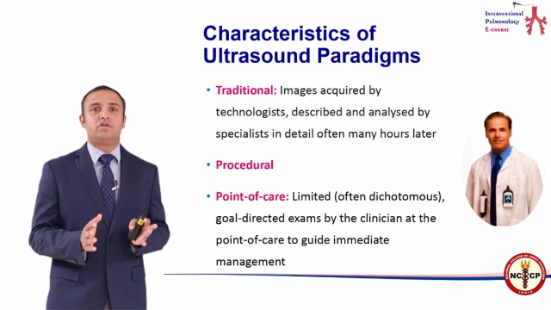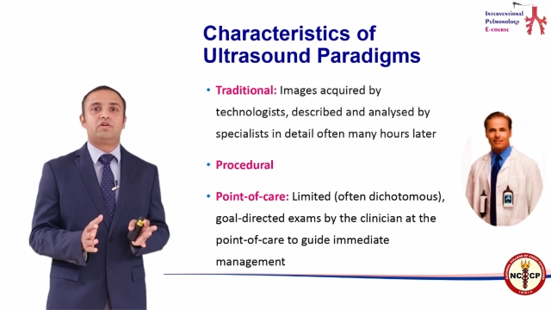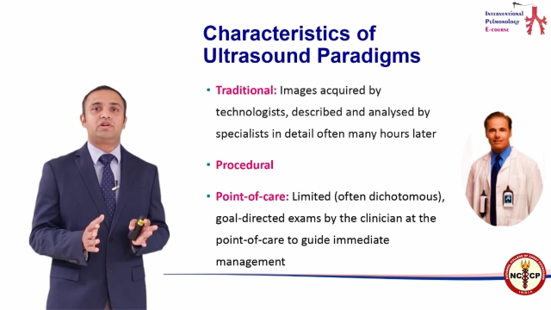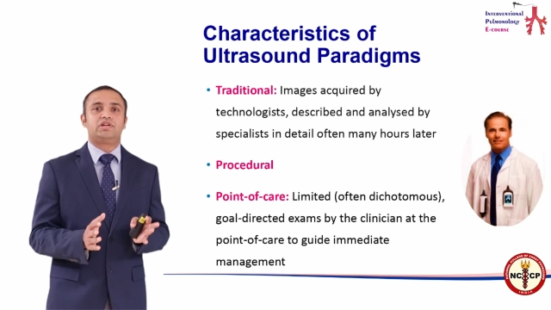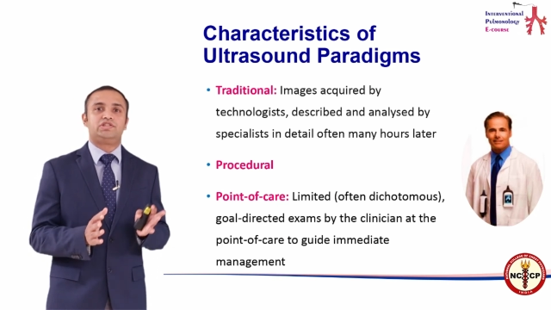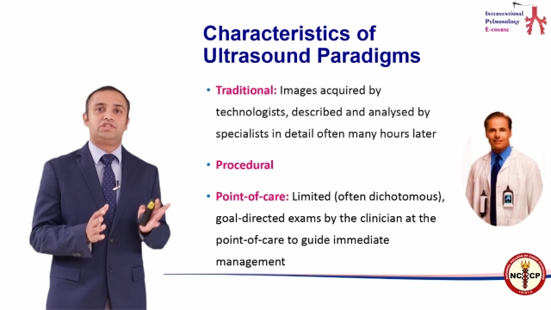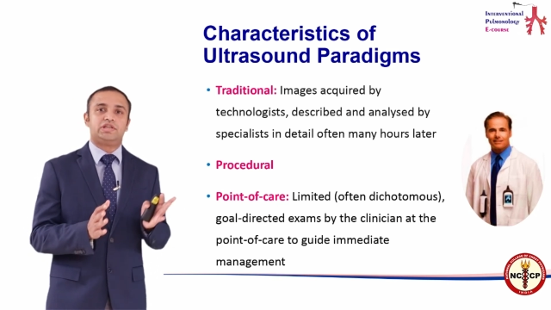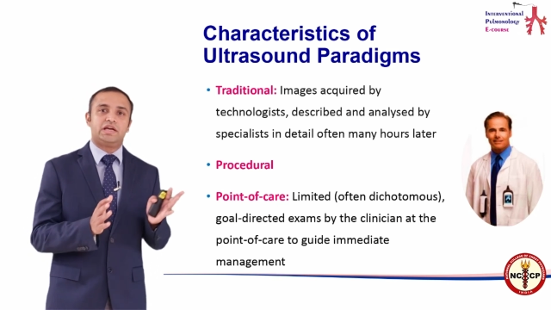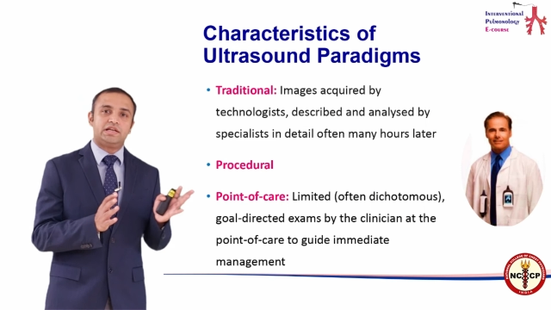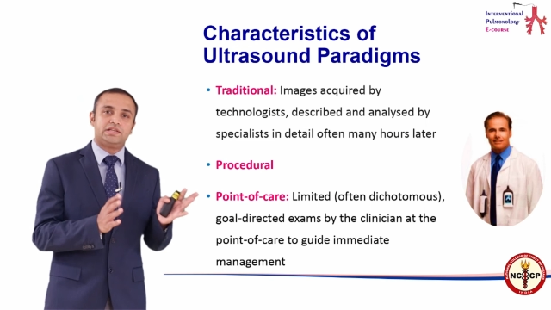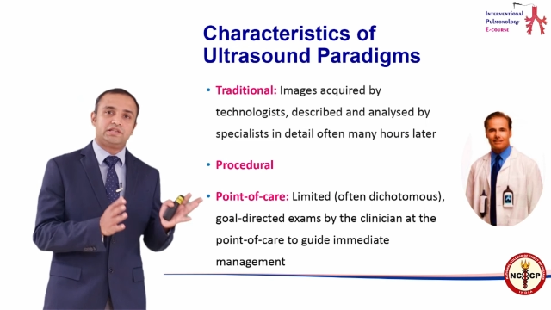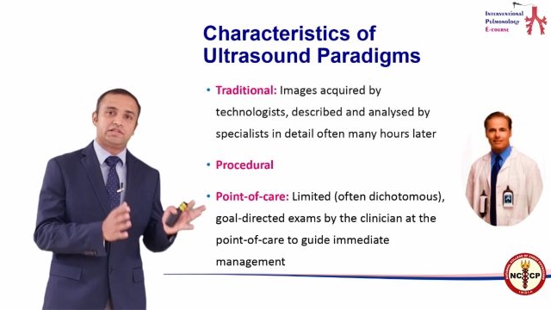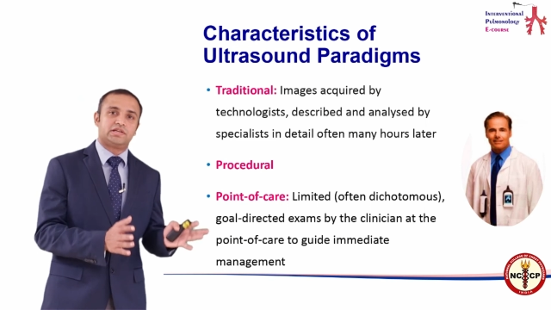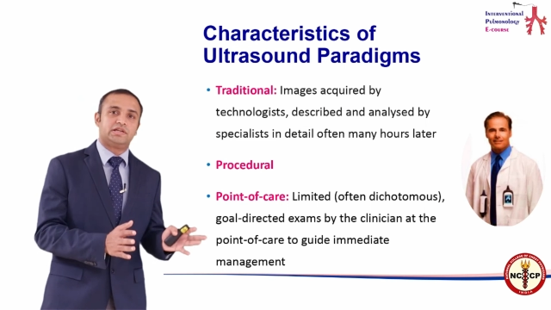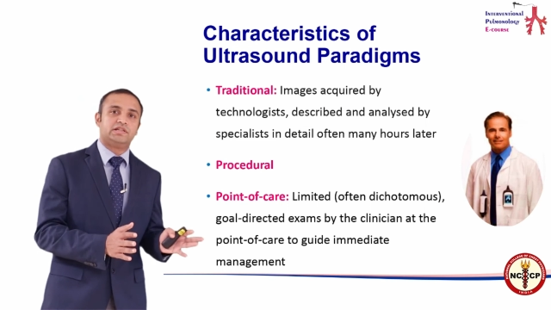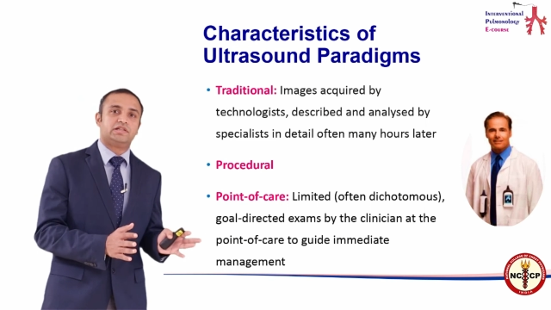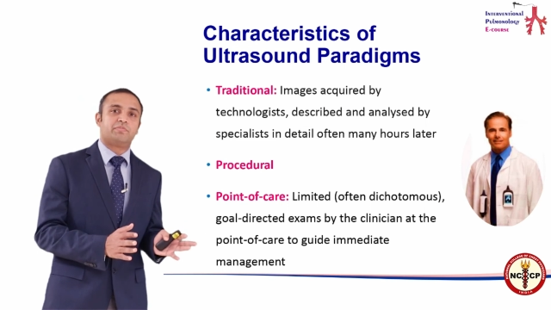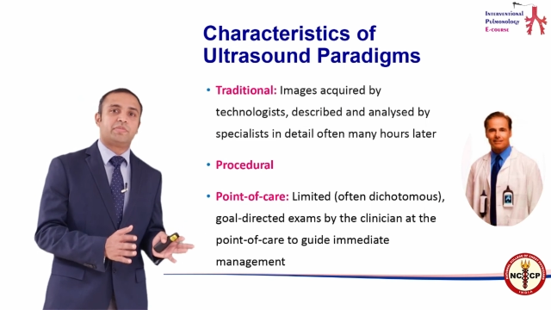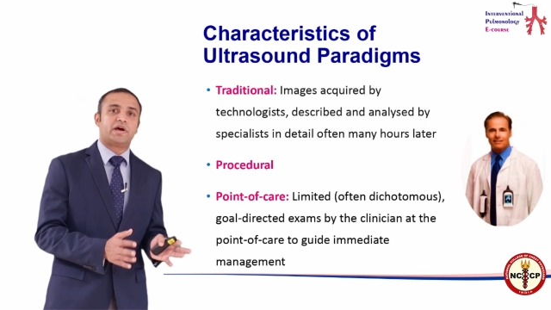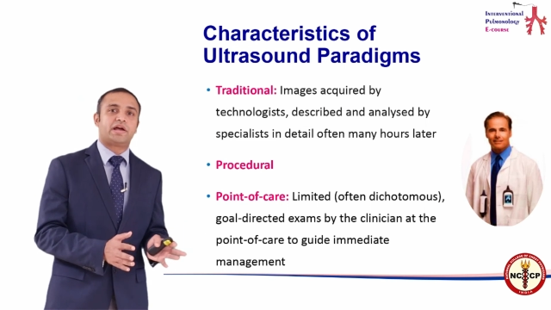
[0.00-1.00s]
or a change
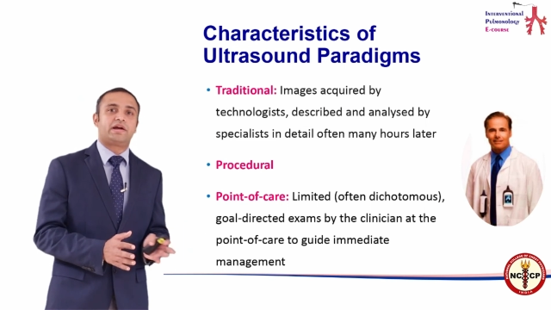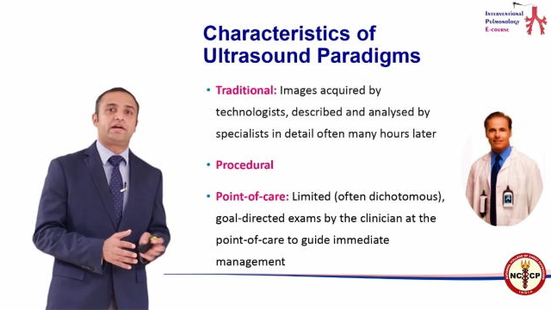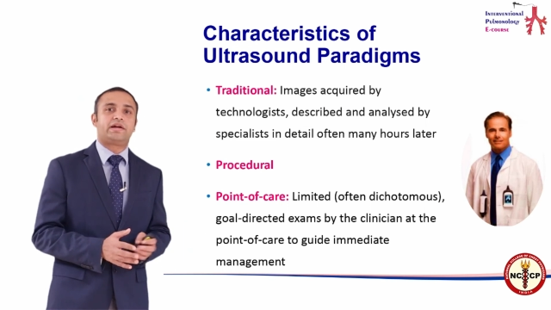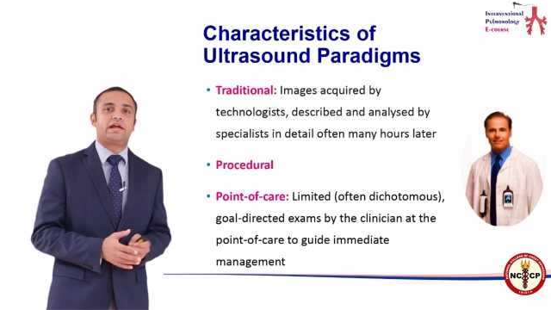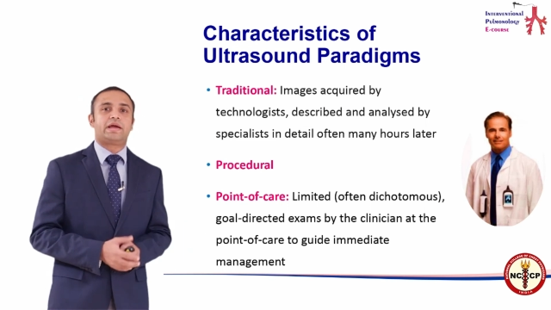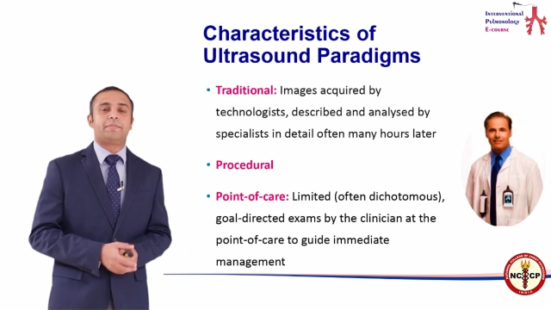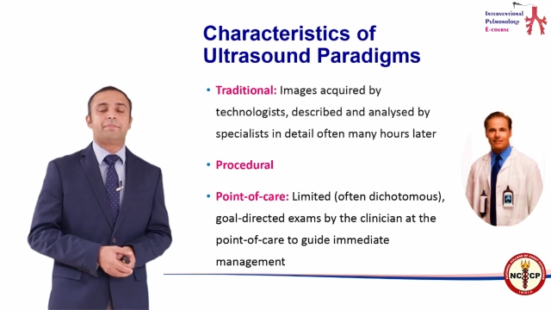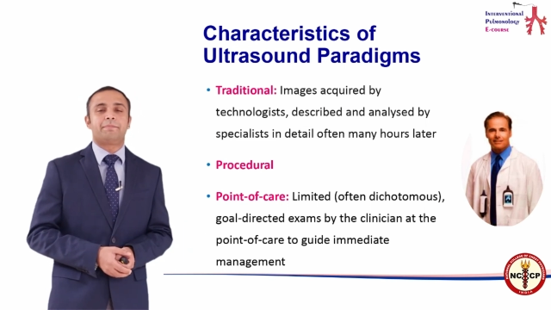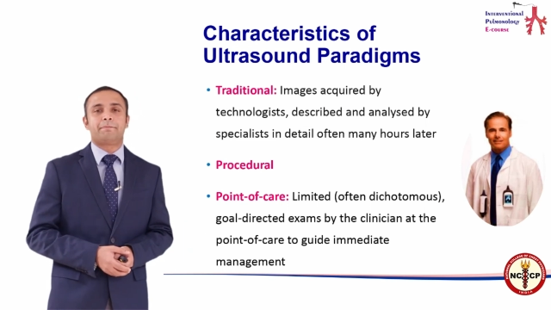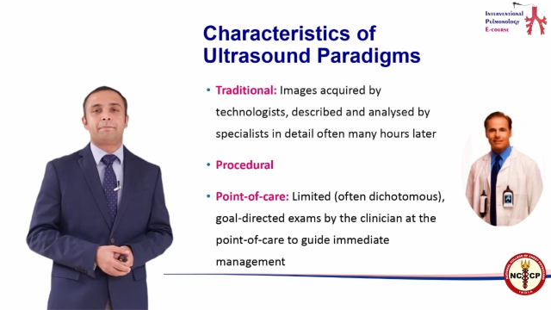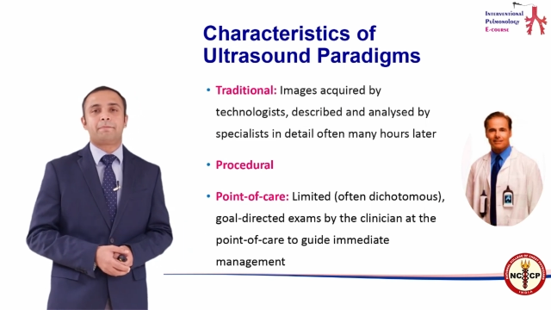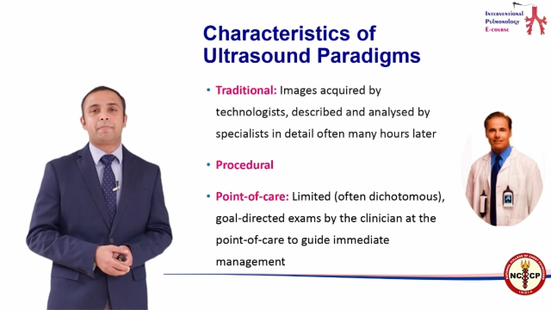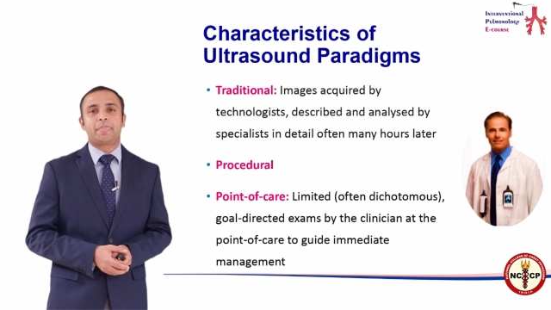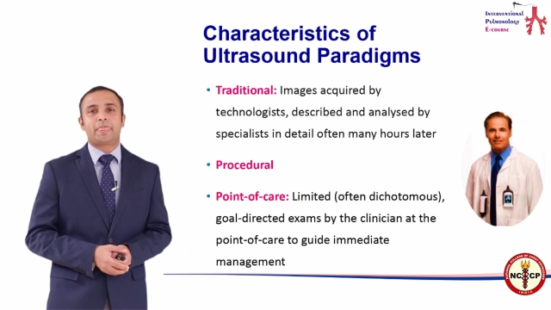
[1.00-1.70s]
in the paradigm